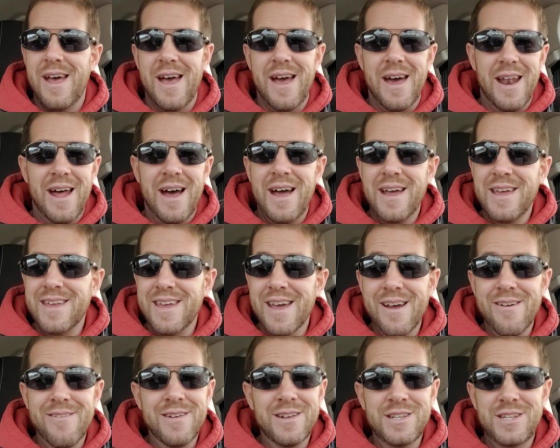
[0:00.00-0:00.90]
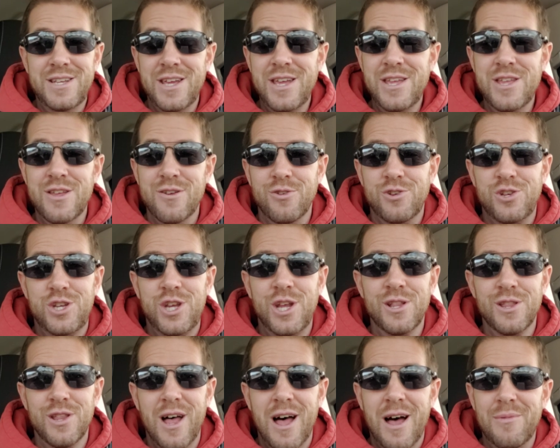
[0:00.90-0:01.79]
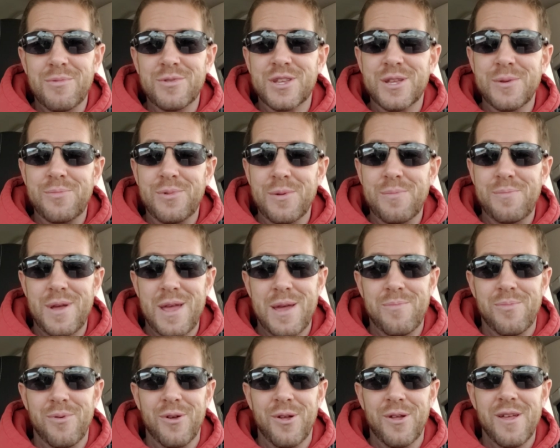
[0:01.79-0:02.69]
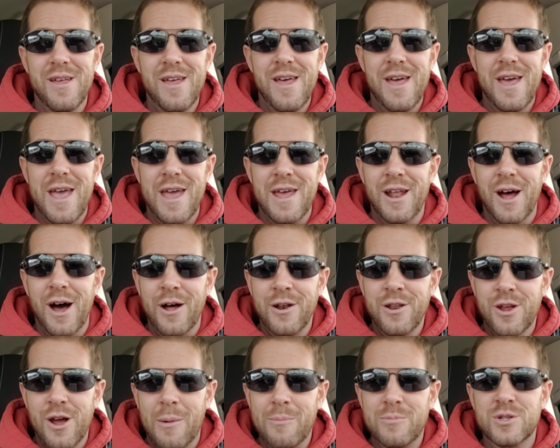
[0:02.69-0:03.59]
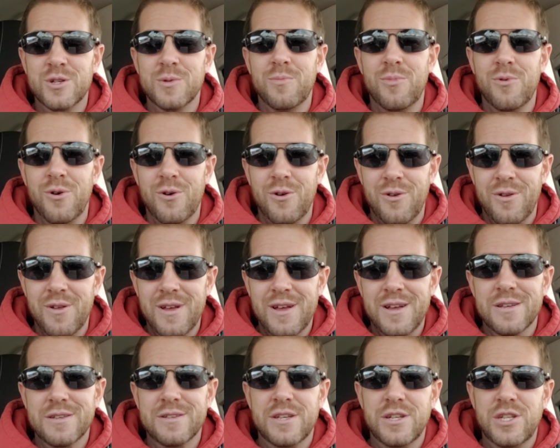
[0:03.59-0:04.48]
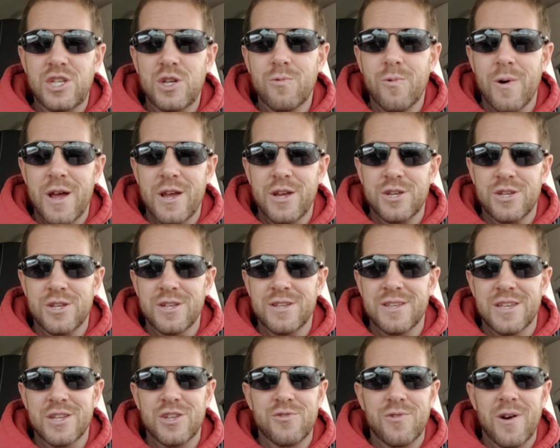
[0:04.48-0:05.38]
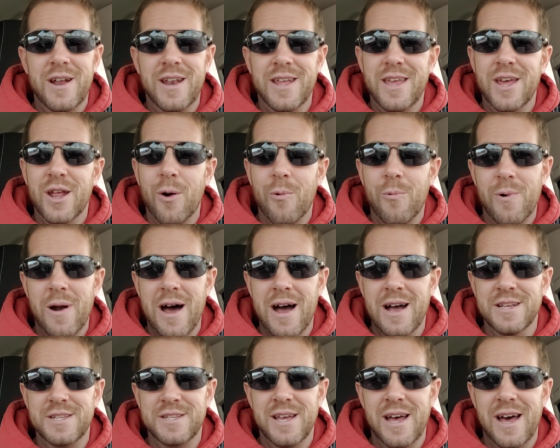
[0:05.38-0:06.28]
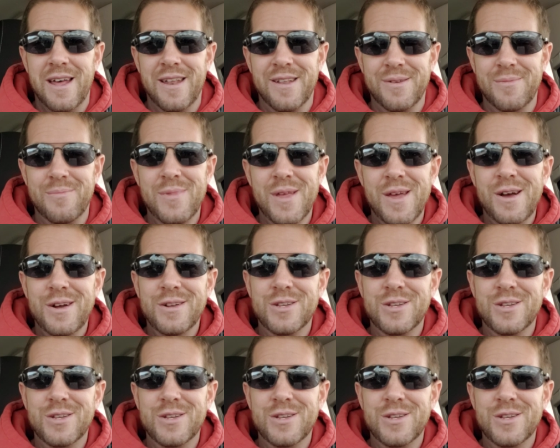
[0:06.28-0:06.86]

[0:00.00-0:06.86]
And I guarantee you, she loves to put people in uncomfortable situations and try to get a rise out of them,